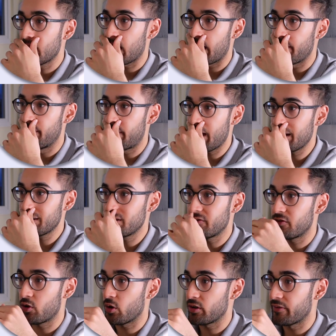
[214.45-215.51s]
And then
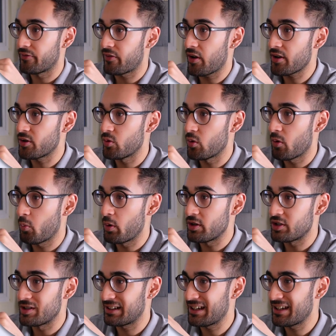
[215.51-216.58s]
you've got the final one,
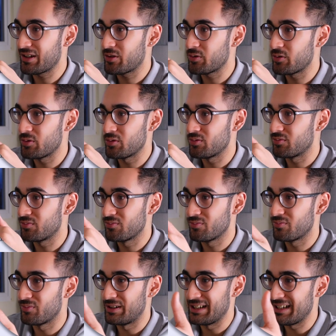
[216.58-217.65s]
which is clinical
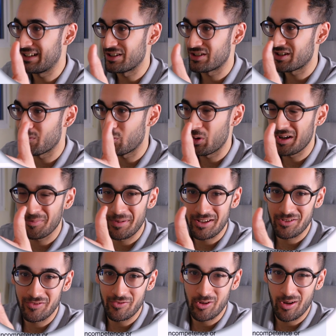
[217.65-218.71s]
leadership
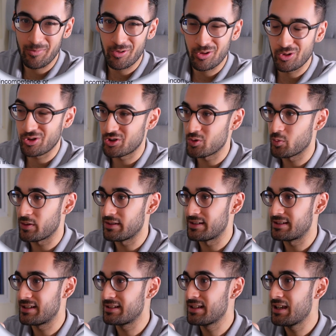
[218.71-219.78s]
work-based review. I'm not too sure what
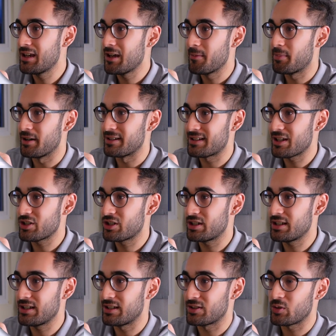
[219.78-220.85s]
this is, but
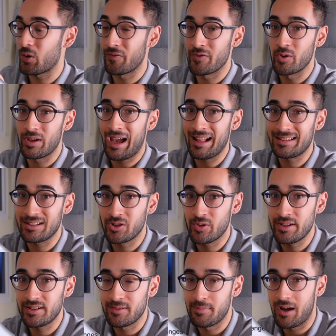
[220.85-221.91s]
essentially it's got a few
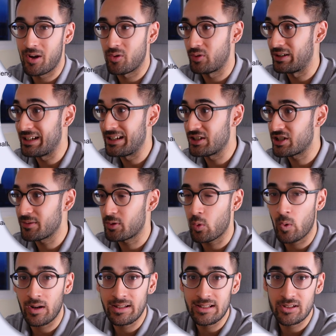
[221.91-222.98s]
categories about leadership
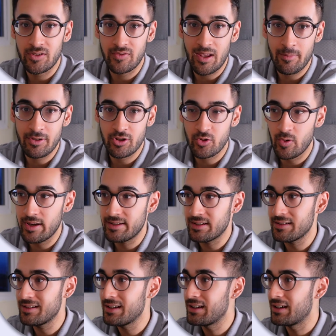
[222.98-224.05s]
qualities you've
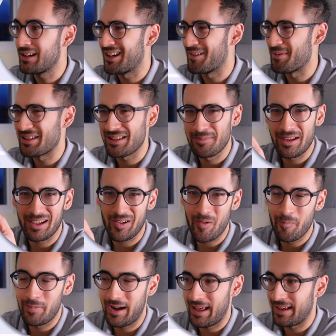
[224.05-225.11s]
demonstrated. It's a bit
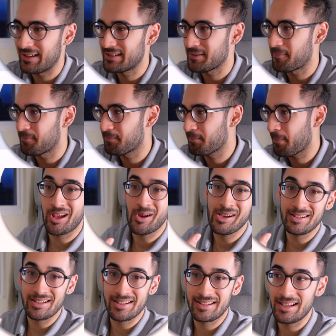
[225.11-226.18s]
complex. Now,
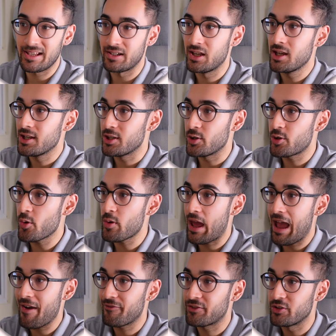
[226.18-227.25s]
as I said, you don't
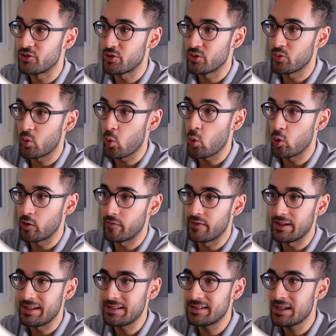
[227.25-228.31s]
have to do all of
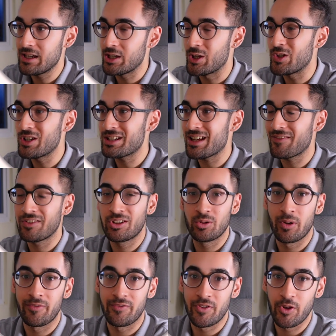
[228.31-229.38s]
these. You just have to
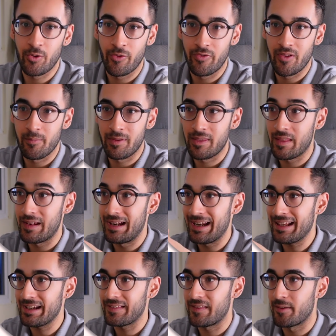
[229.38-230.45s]
do a few of them and then
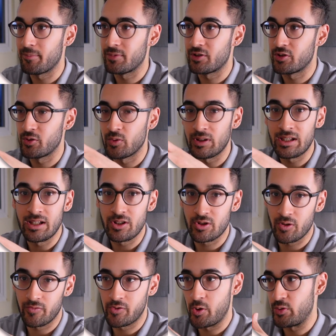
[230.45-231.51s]
link them to each
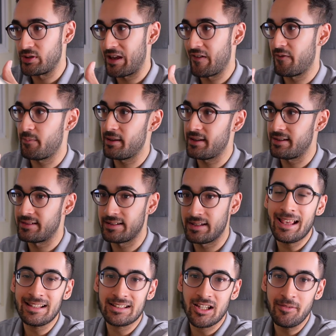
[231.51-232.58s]
of those FPCs.
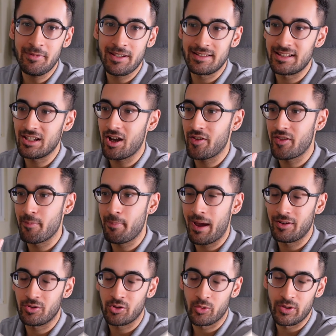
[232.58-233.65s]
Next up is the other
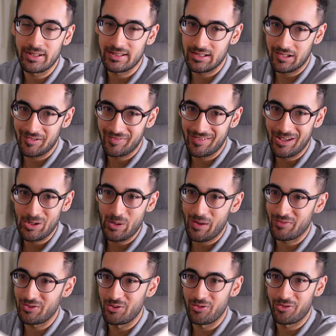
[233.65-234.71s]
mandatory stuff that you
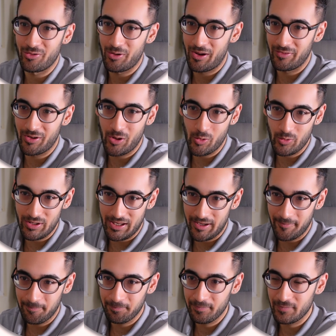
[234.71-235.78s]
have to do throughout the whole year.